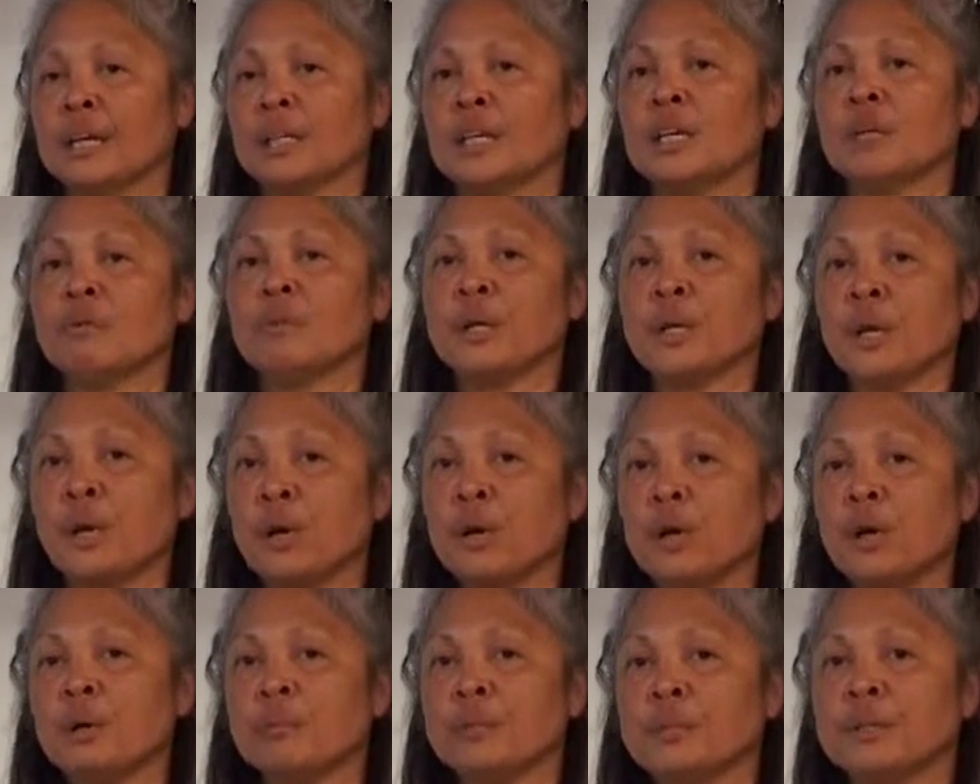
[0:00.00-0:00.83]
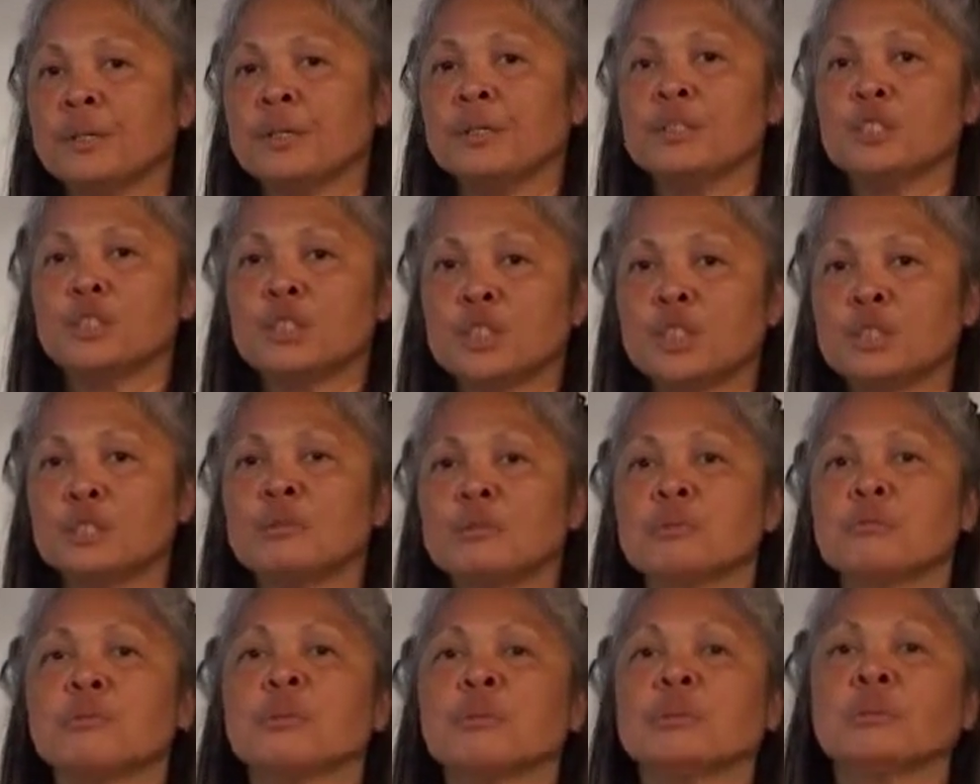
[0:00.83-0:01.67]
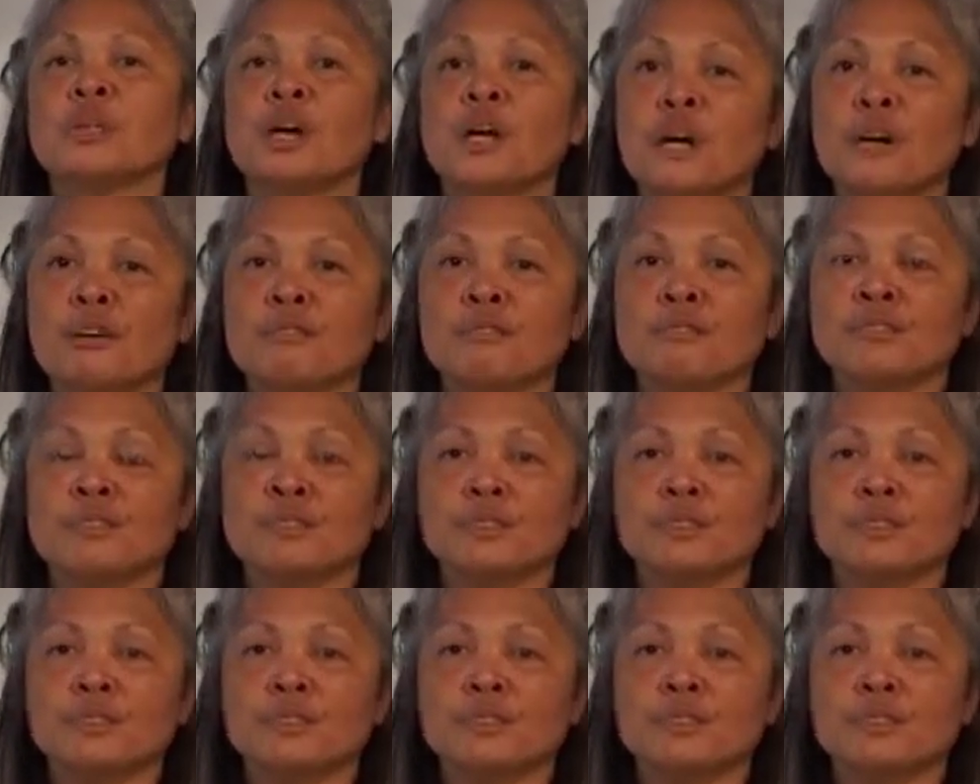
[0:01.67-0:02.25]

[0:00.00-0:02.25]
that we hope children will love.